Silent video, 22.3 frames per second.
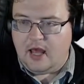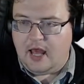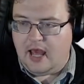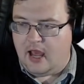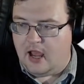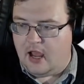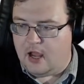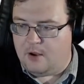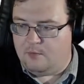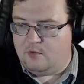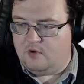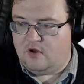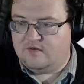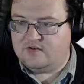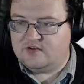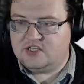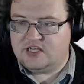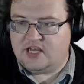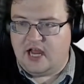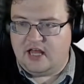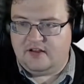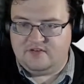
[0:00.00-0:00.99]
and we'll have a
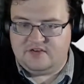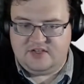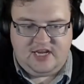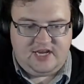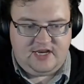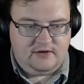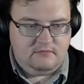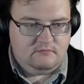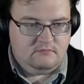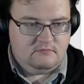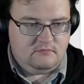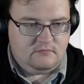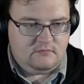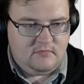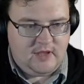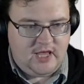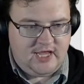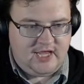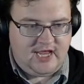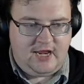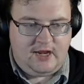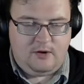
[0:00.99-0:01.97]
scale of 10.
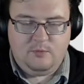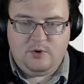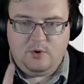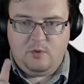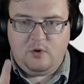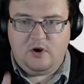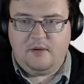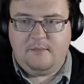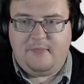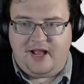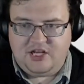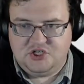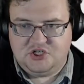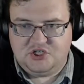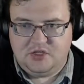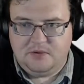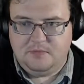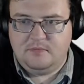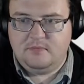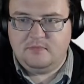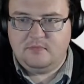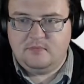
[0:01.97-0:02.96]
Again, we want to match
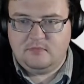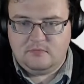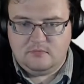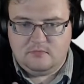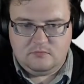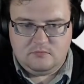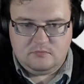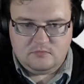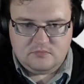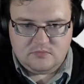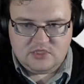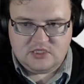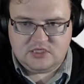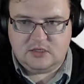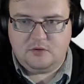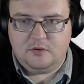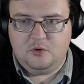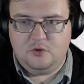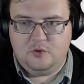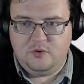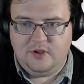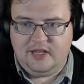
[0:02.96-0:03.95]
them,
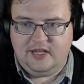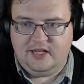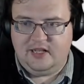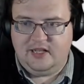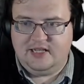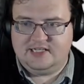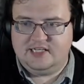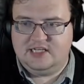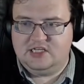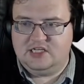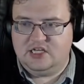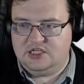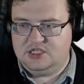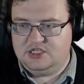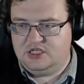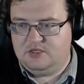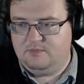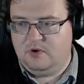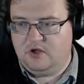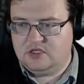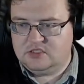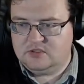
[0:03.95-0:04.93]
so it's as
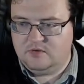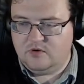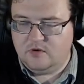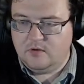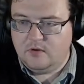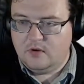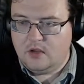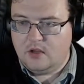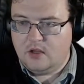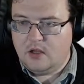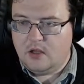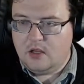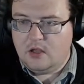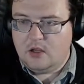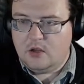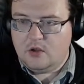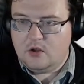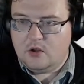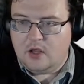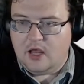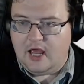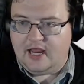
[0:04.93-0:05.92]
easy as possible.
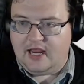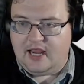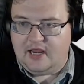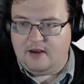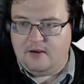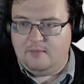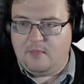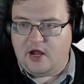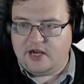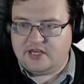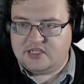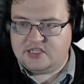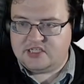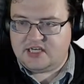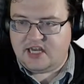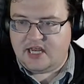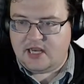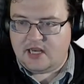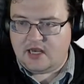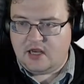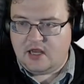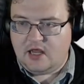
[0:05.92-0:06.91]
Again,
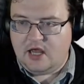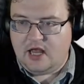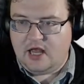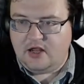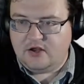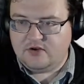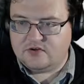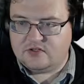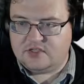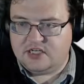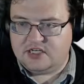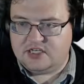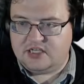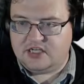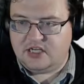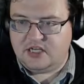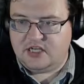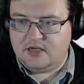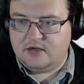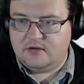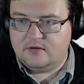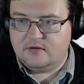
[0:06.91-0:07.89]
-10,
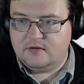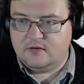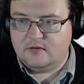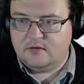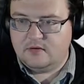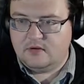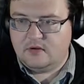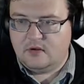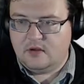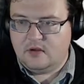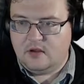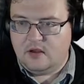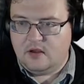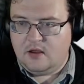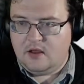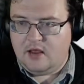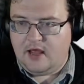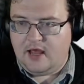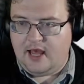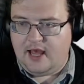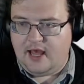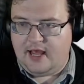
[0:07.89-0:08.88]
160,
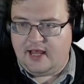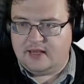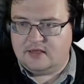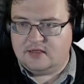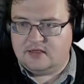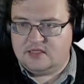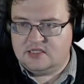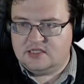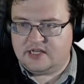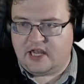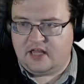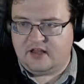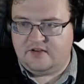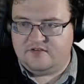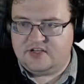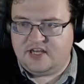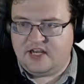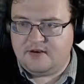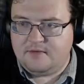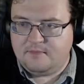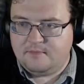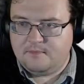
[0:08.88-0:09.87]
and scale of
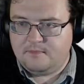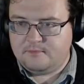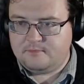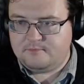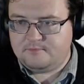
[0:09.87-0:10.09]
10.